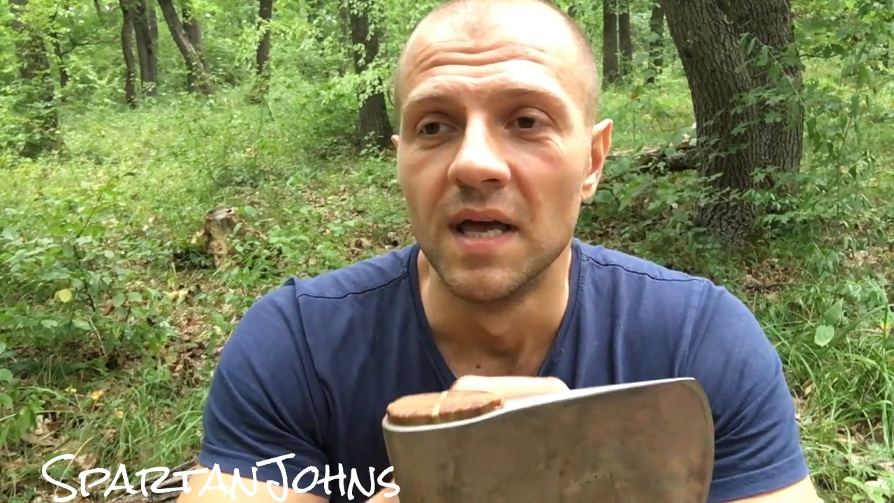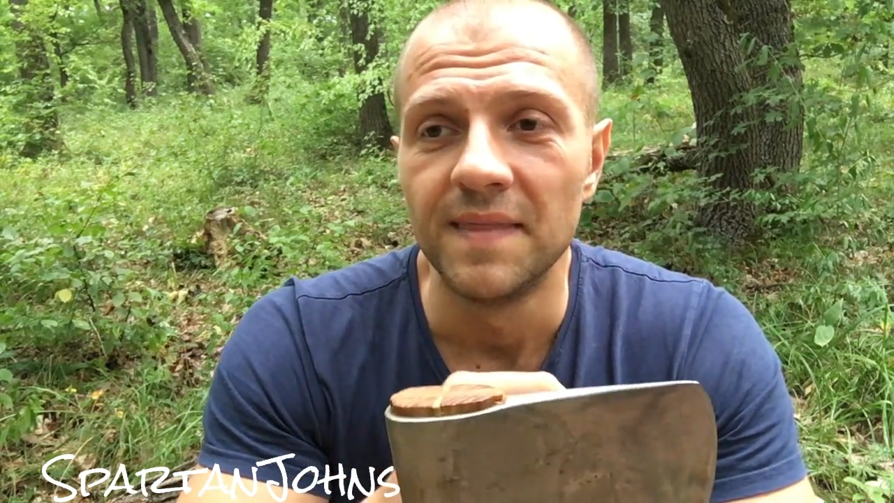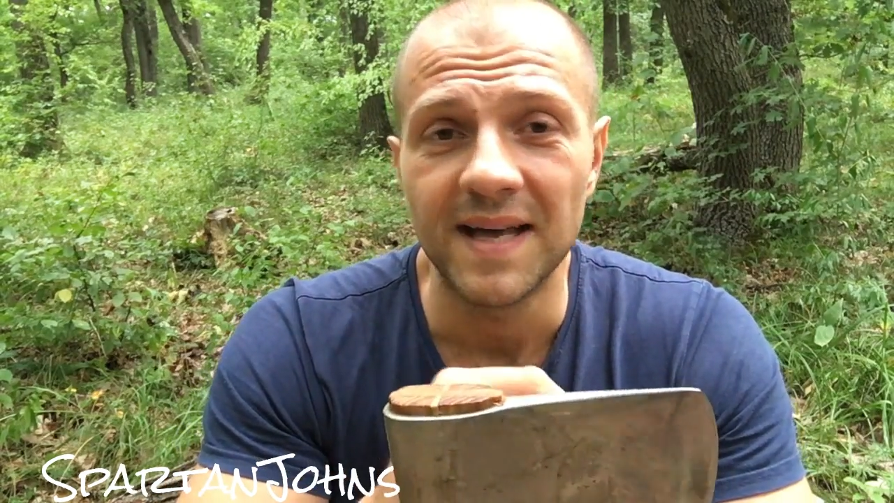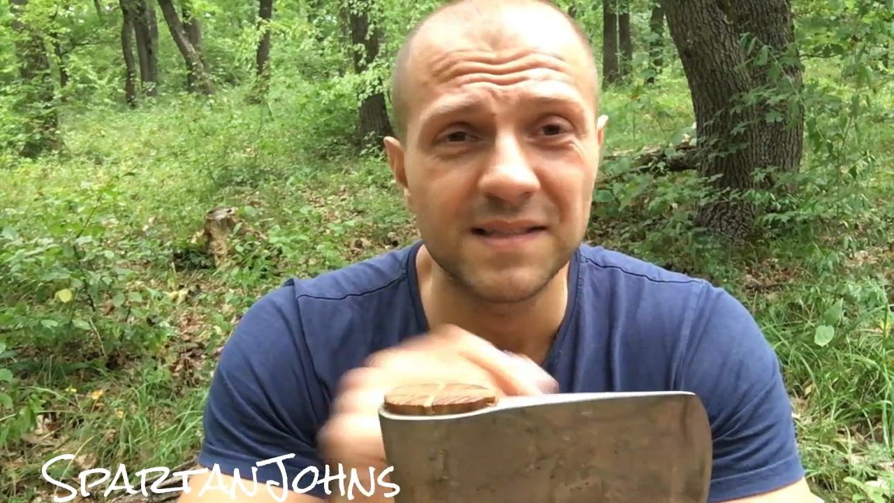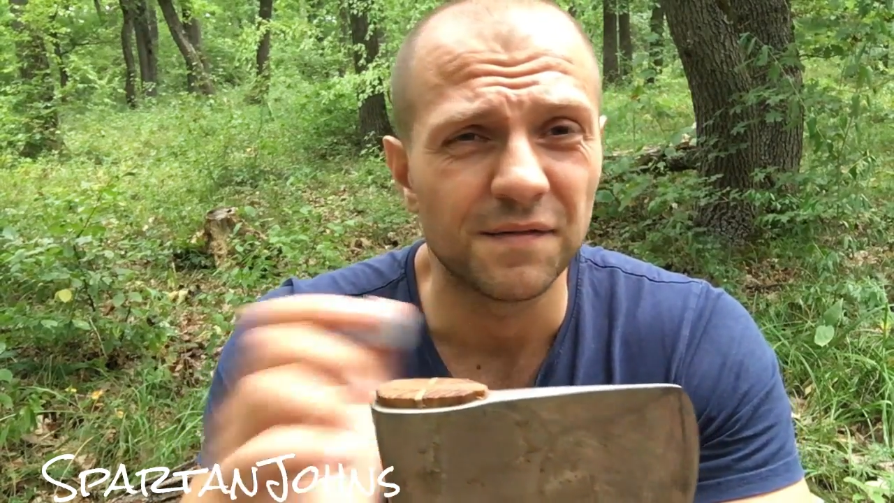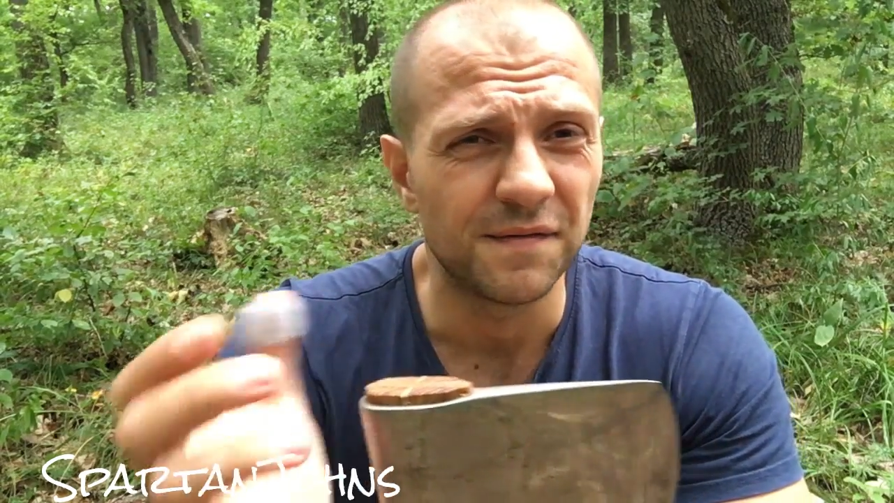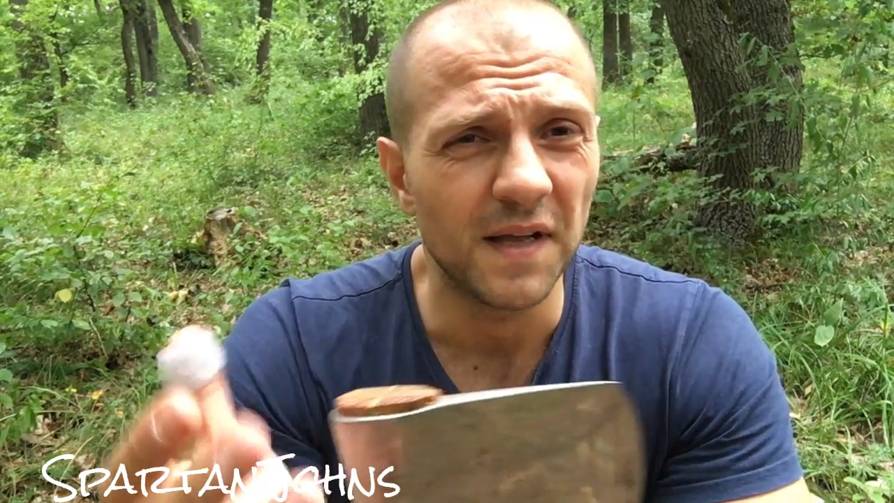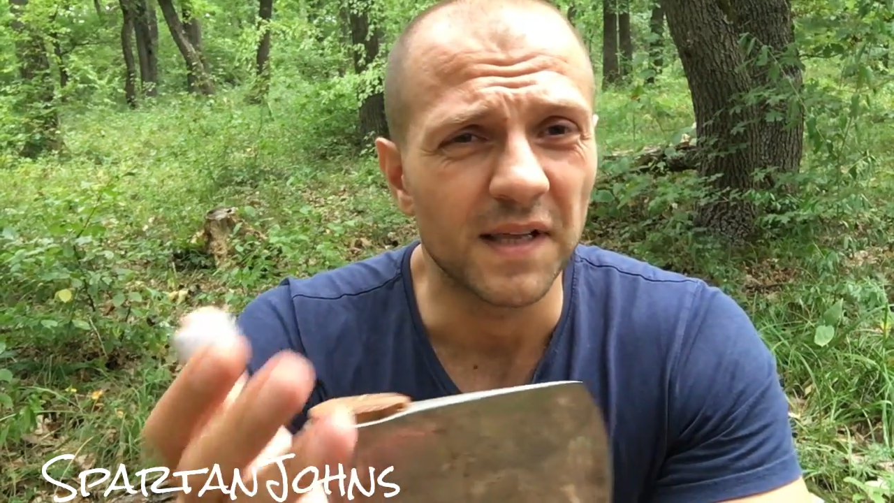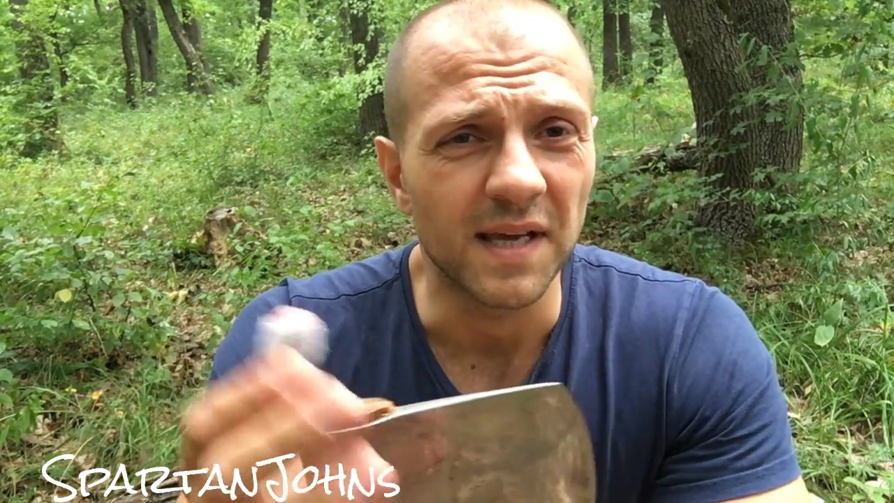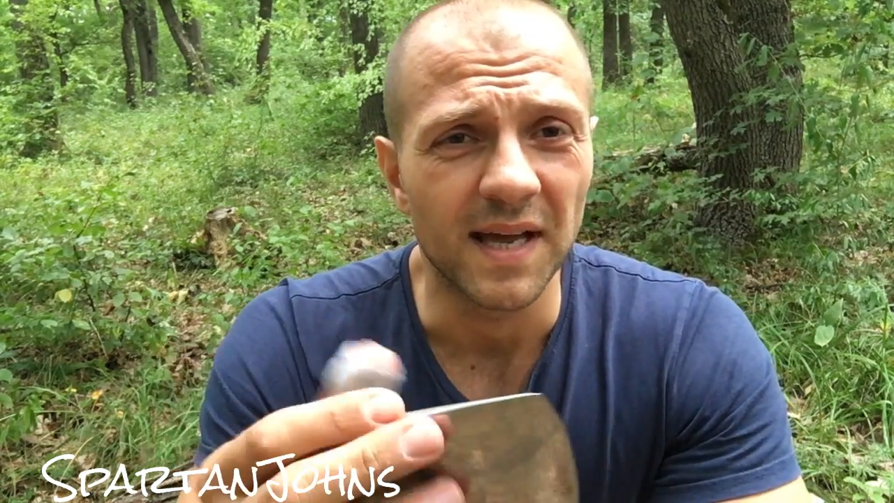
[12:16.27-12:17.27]
That's a
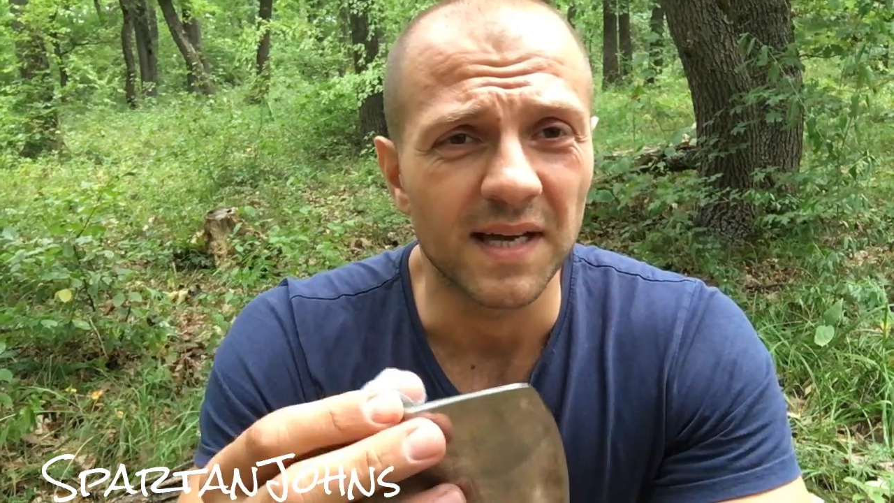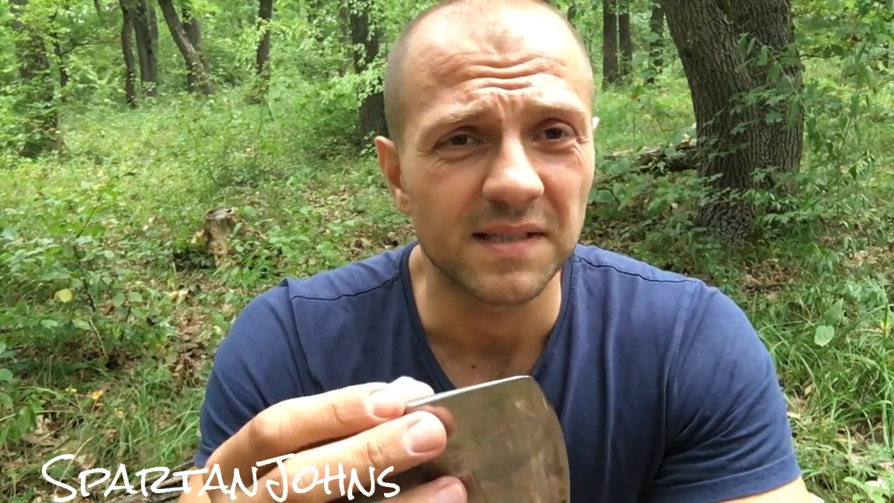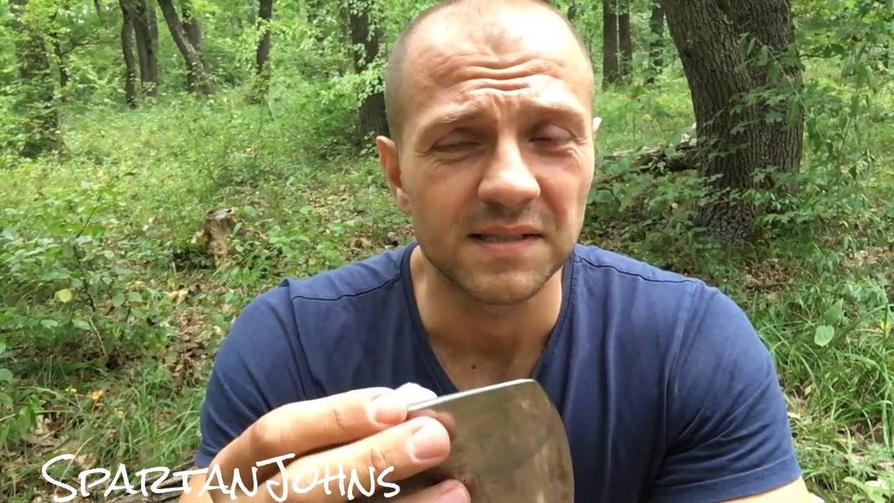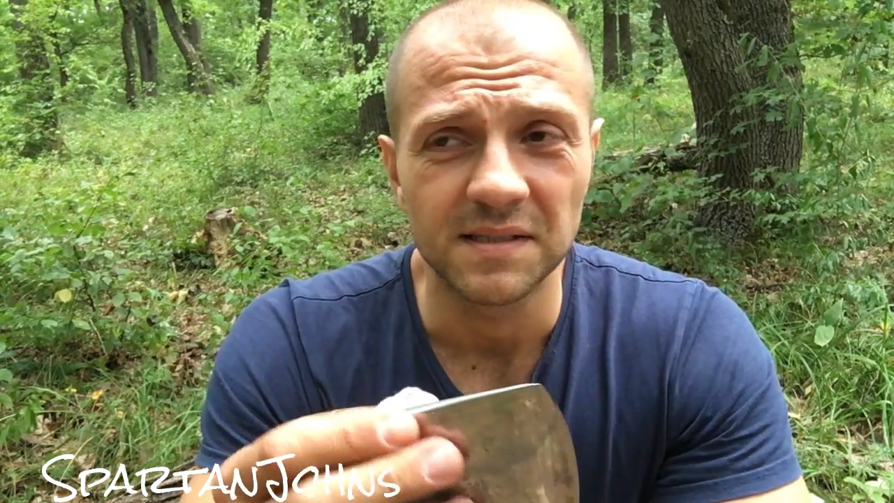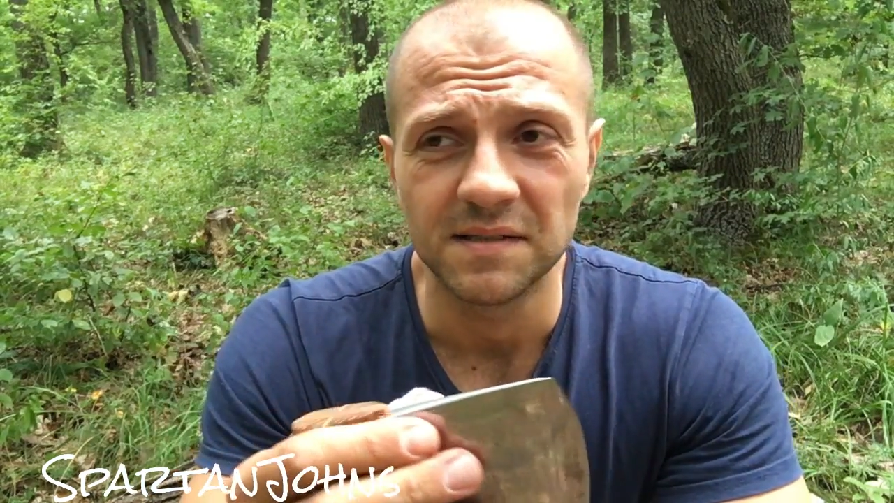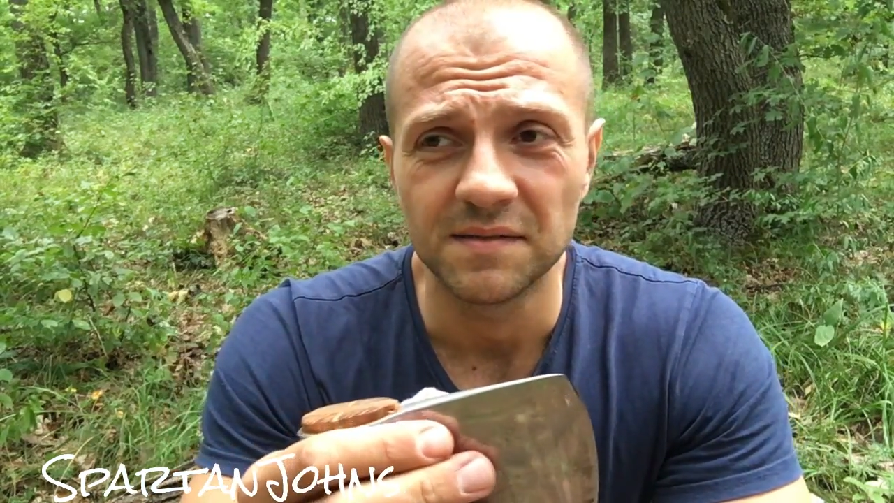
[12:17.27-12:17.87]
felling axe,